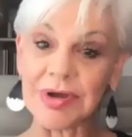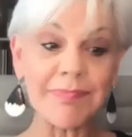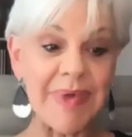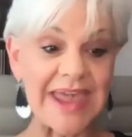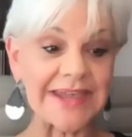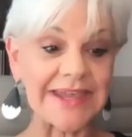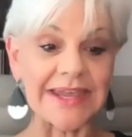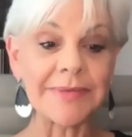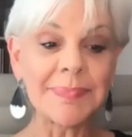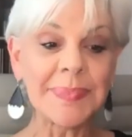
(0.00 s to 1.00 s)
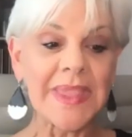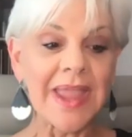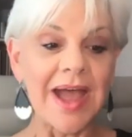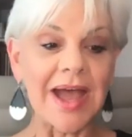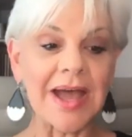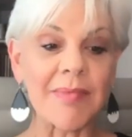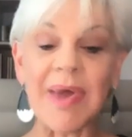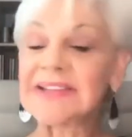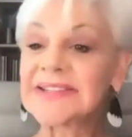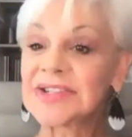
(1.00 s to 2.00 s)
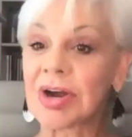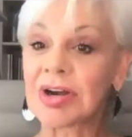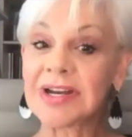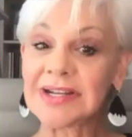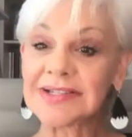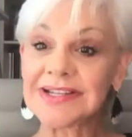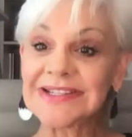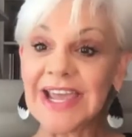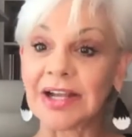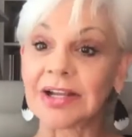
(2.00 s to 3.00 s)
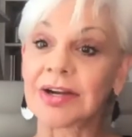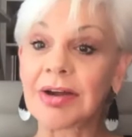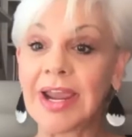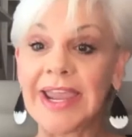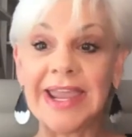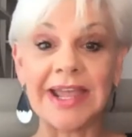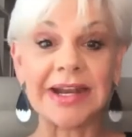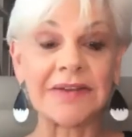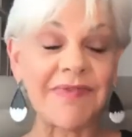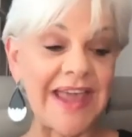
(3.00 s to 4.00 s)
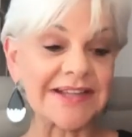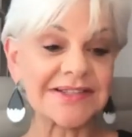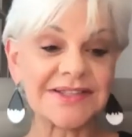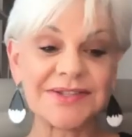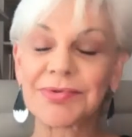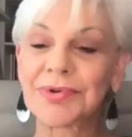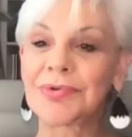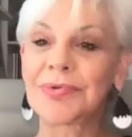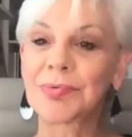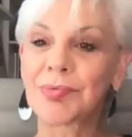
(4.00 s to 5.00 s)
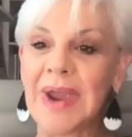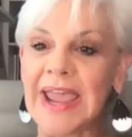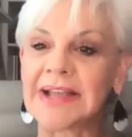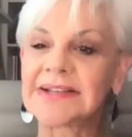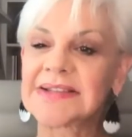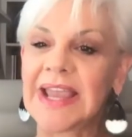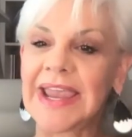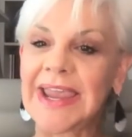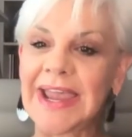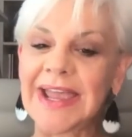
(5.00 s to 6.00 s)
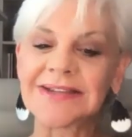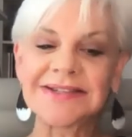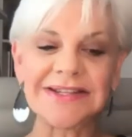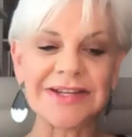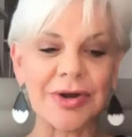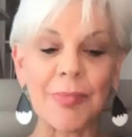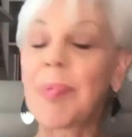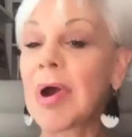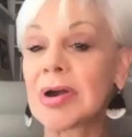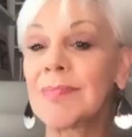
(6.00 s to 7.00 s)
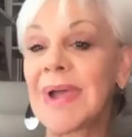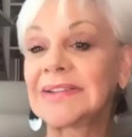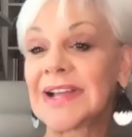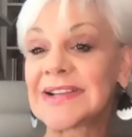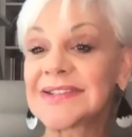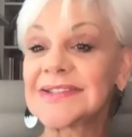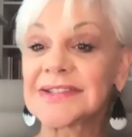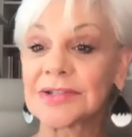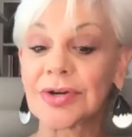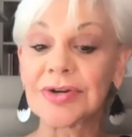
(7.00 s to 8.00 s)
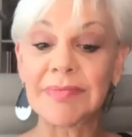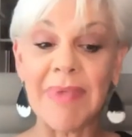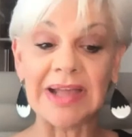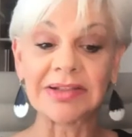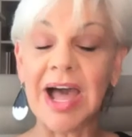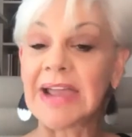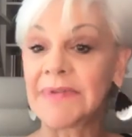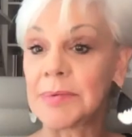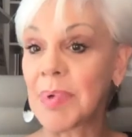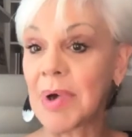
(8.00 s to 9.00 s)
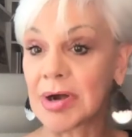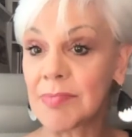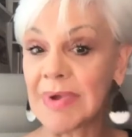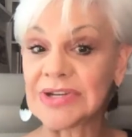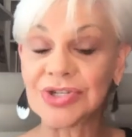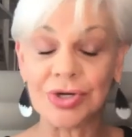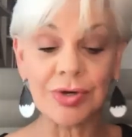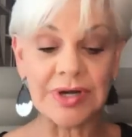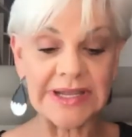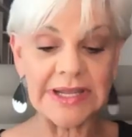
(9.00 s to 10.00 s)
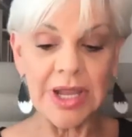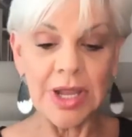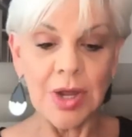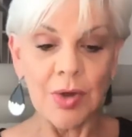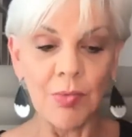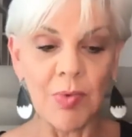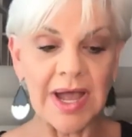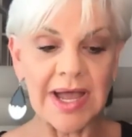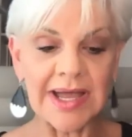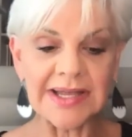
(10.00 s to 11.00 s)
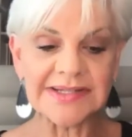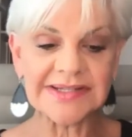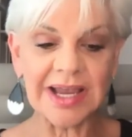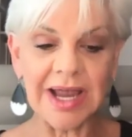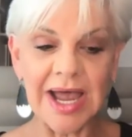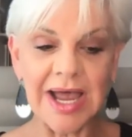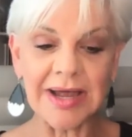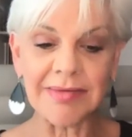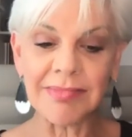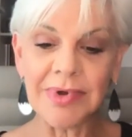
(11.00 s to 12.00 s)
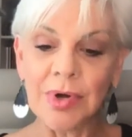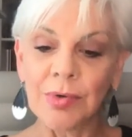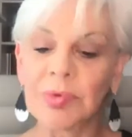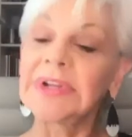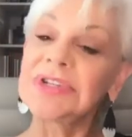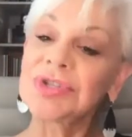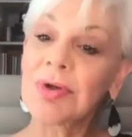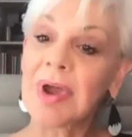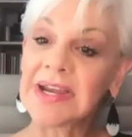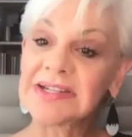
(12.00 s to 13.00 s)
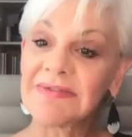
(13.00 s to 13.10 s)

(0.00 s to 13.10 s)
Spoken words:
in banking. I started as a teller and advanced through the ranks. And, part of my lessons learned in my life and part of my journey was really trying to